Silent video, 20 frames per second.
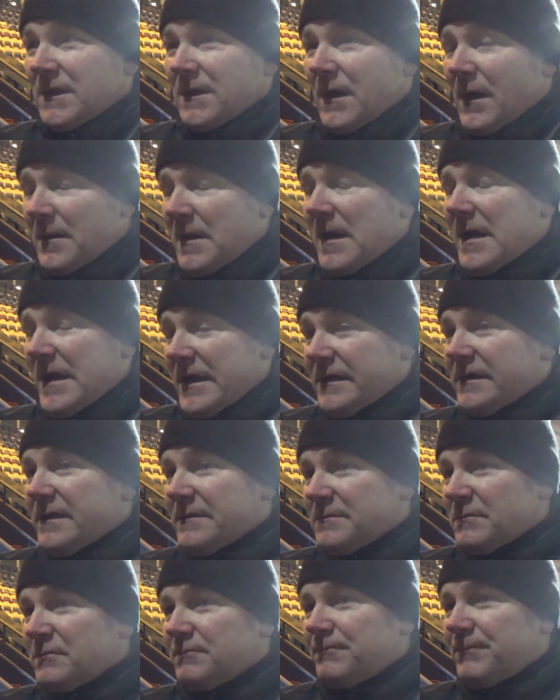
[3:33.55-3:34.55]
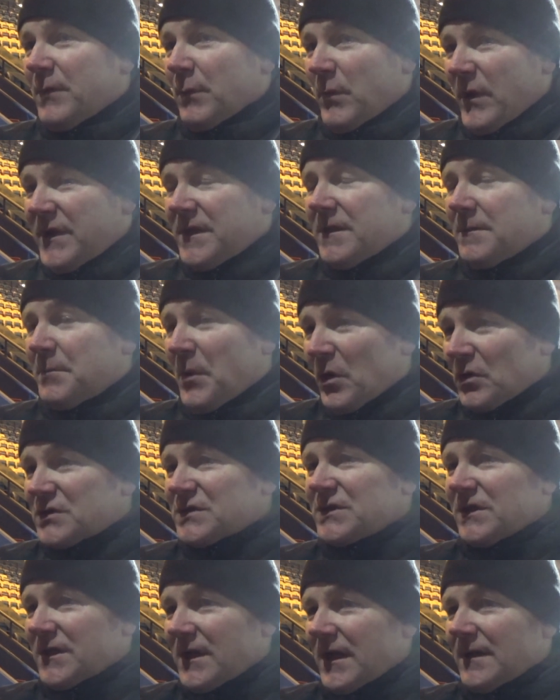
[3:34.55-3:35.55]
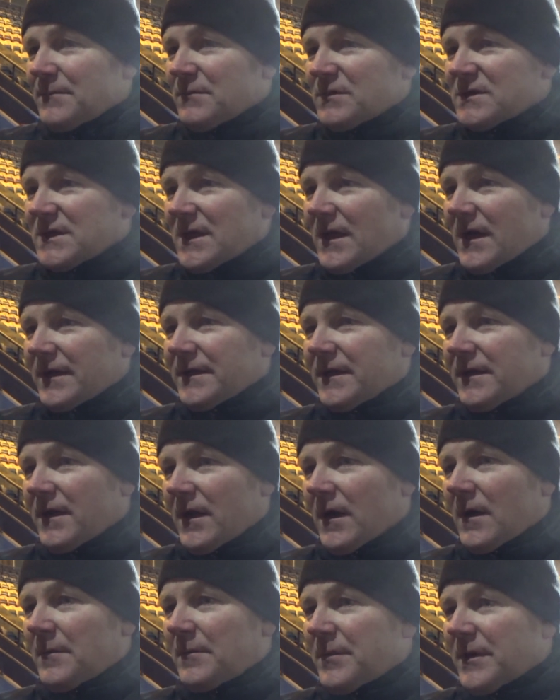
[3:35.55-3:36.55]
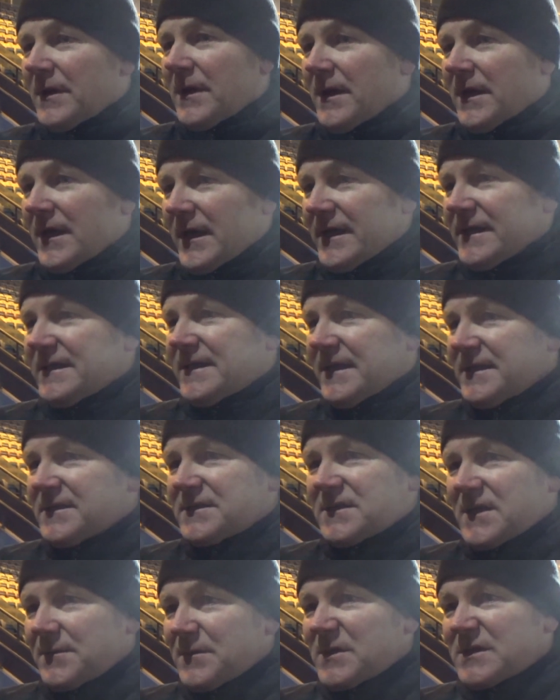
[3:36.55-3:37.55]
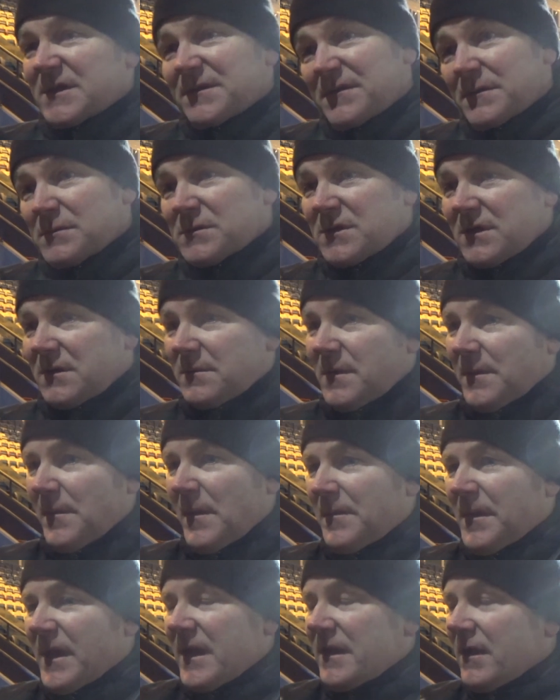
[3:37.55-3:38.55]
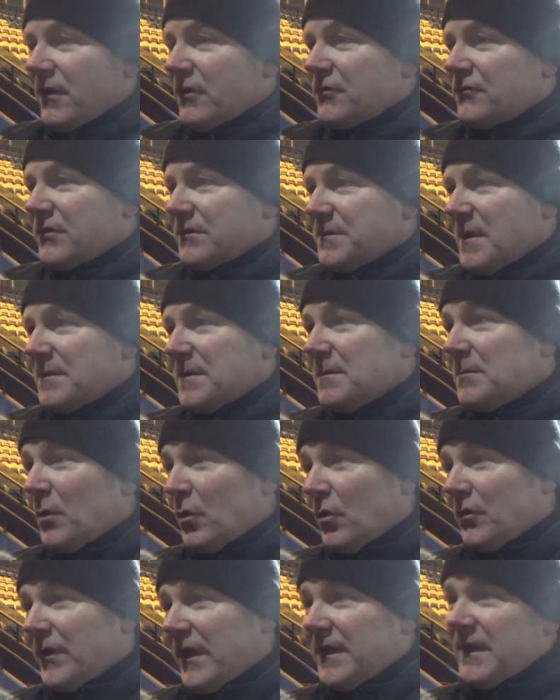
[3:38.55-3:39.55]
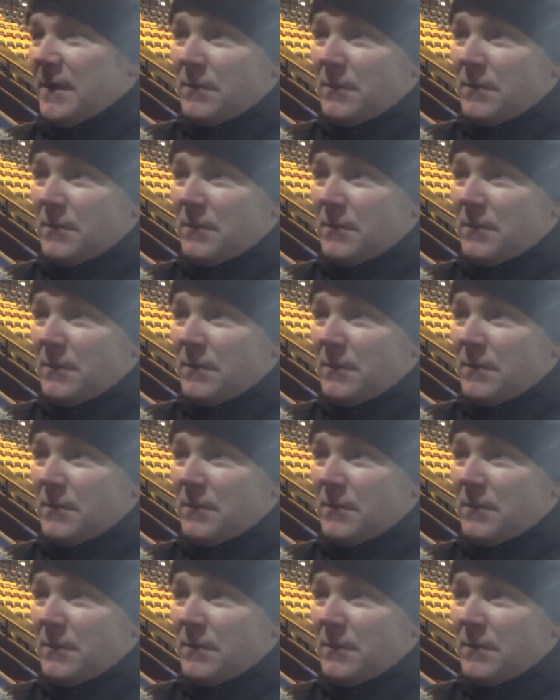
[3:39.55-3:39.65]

The way the Boston game was lining up, it did seem as if there was going to be maybe 800, maybe more there.